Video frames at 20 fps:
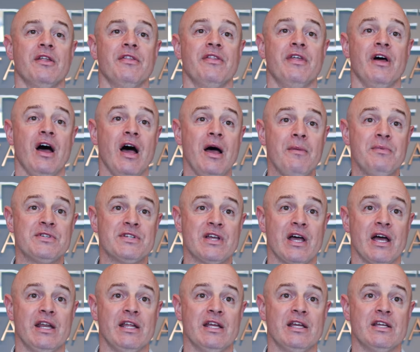The
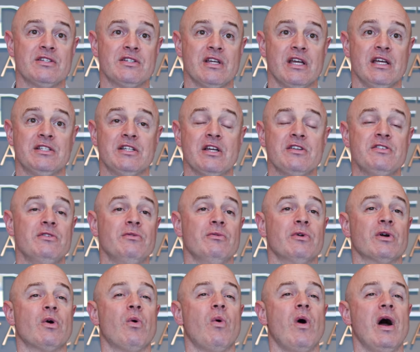upside is it doesn't
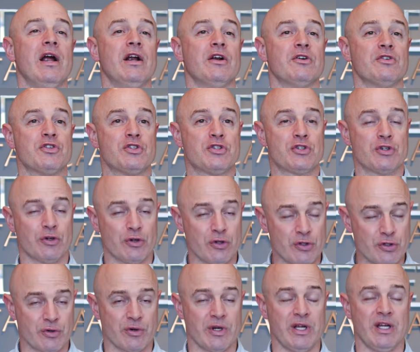require
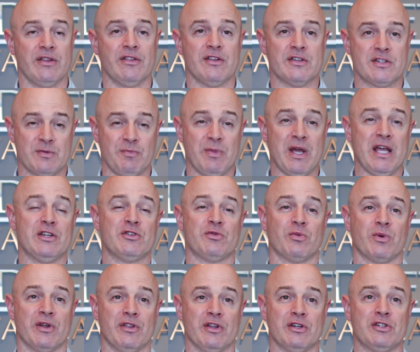surgery in the space
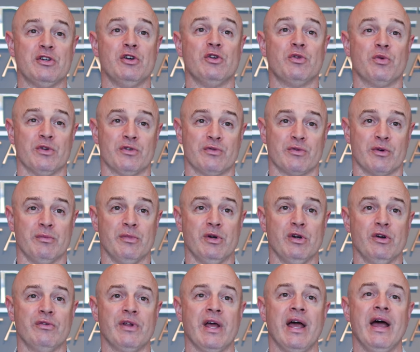where the tooth was
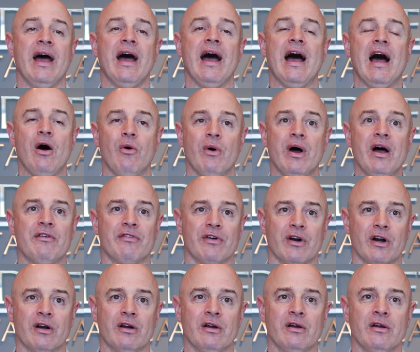removed.
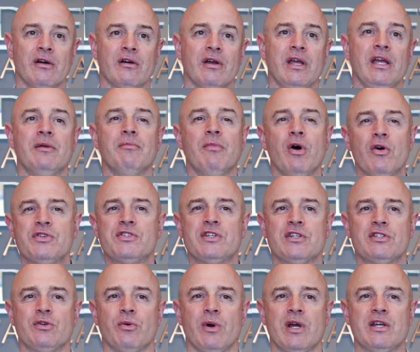However, in most
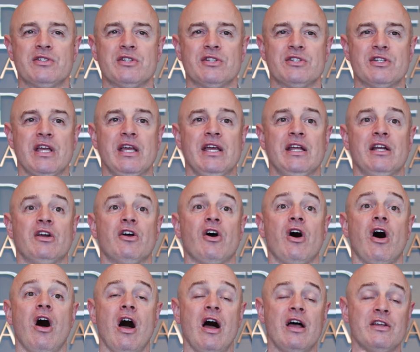situations, it
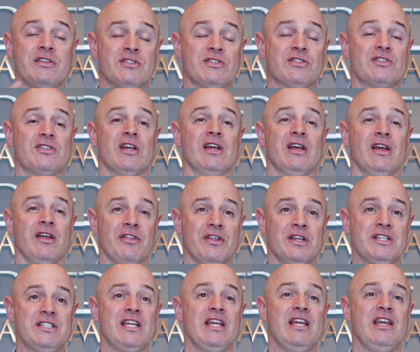costs the
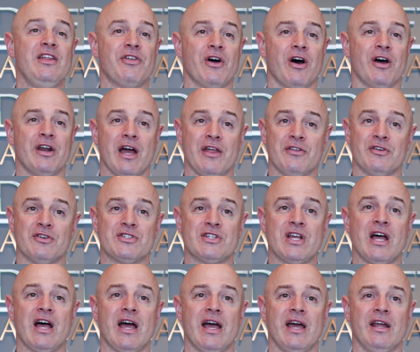teeth on either
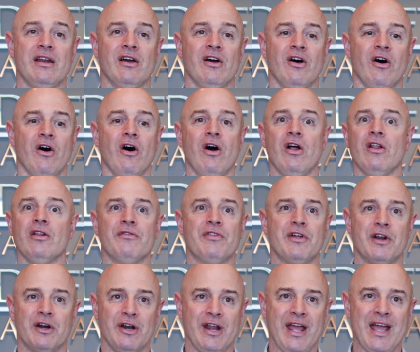side all of
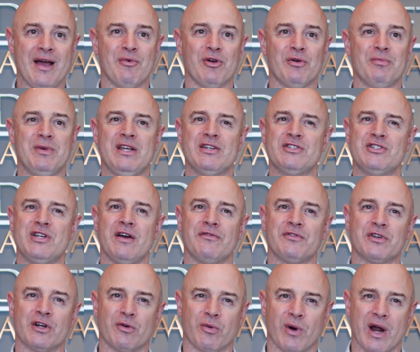their enamel because you have
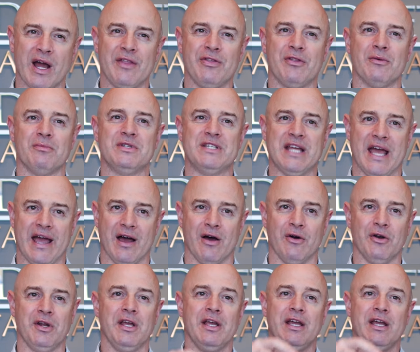to grind them down